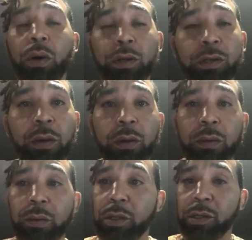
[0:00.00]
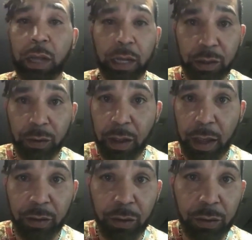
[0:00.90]
also just Nacho
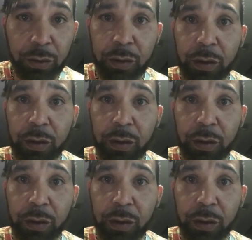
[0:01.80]
Tattoos.